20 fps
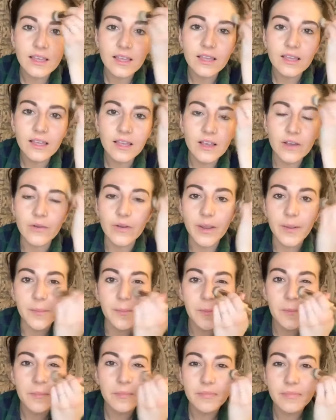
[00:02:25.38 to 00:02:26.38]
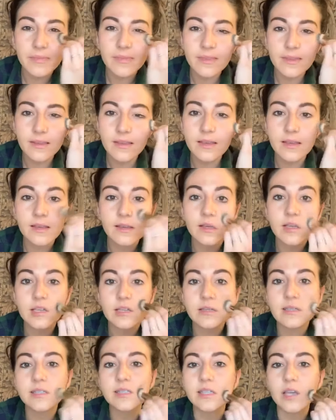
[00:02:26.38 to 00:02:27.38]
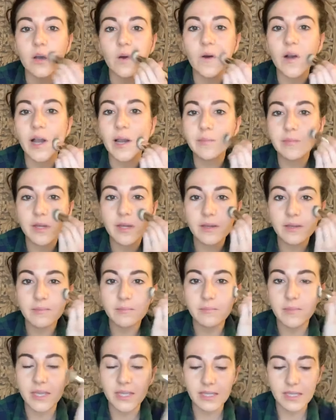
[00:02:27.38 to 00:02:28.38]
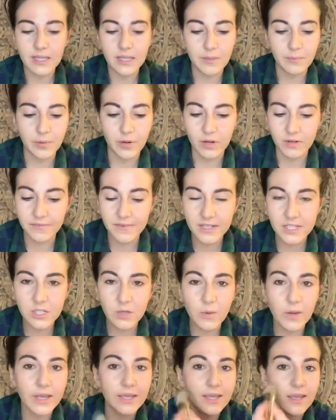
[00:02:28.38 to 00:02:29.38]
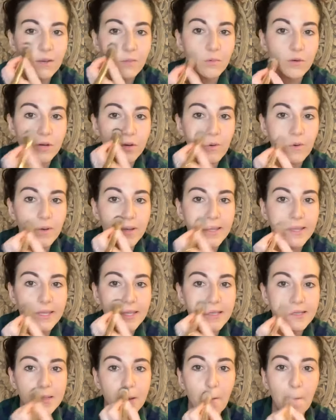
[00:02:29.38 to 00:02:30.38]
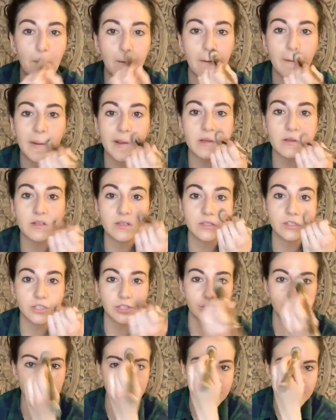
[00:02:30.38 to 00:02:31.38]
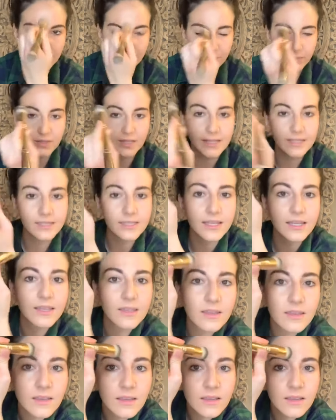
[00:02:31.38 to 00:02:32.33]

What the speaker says: Okay, so I'm not making it perfect quite yet. We're going to do some blending,